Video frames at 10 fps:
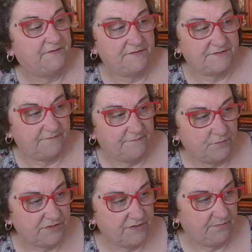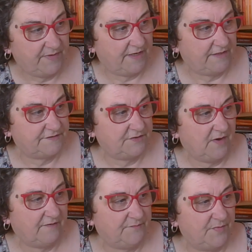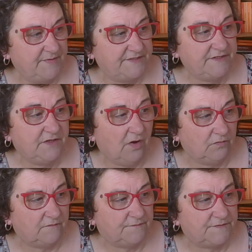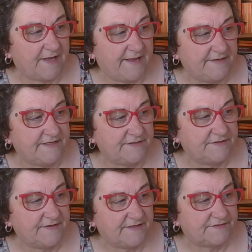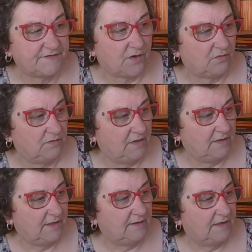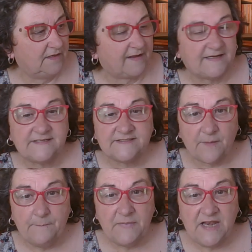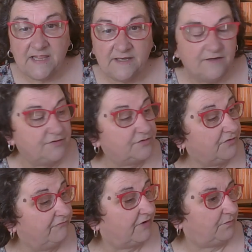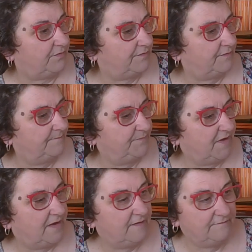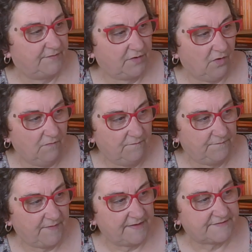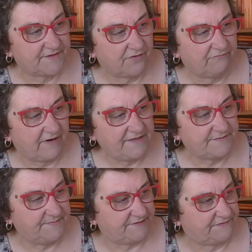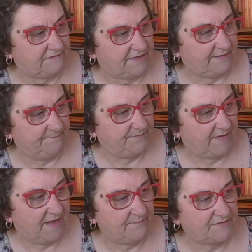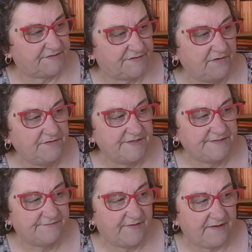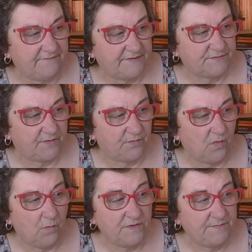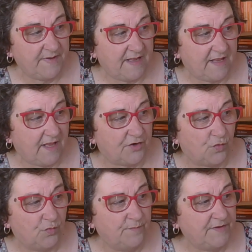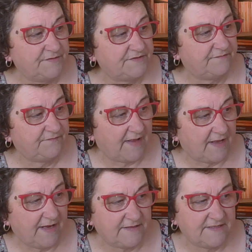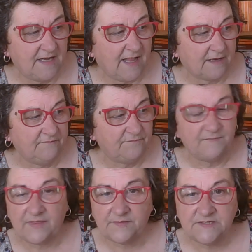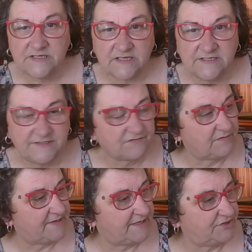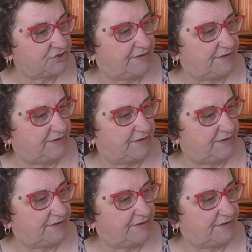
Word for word: those unfortunate beings who have permitted golf to eat into their soul, like some malignant growth. For golf is the great mystery. It bestows its favours with what would appear an almost fat-headed lack of method and discrimination.